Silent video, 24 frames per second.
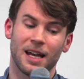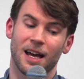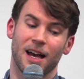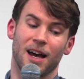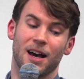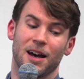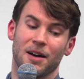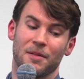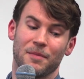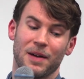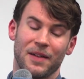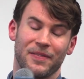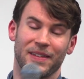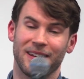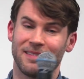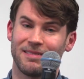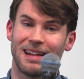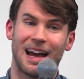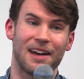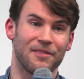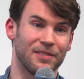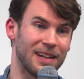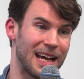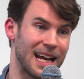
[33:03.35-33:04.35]
and they
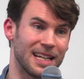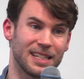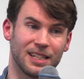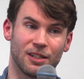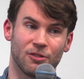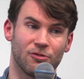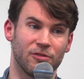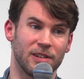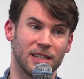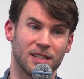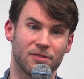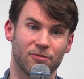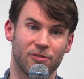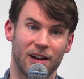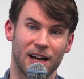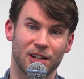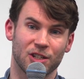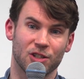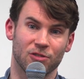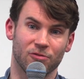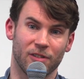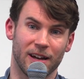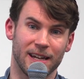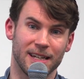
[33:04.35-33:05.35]
haven't had increased
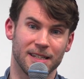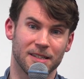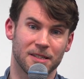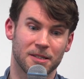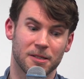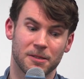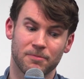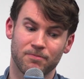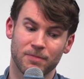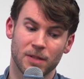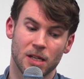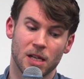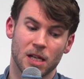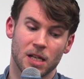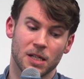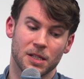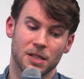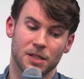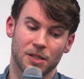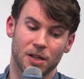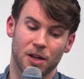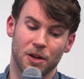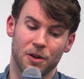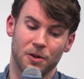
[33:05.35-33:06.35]
fracture rates.
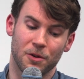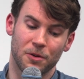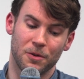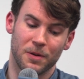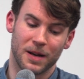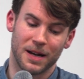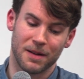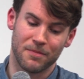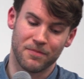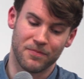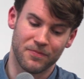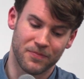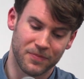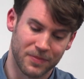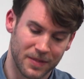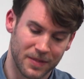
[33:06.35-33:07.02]
So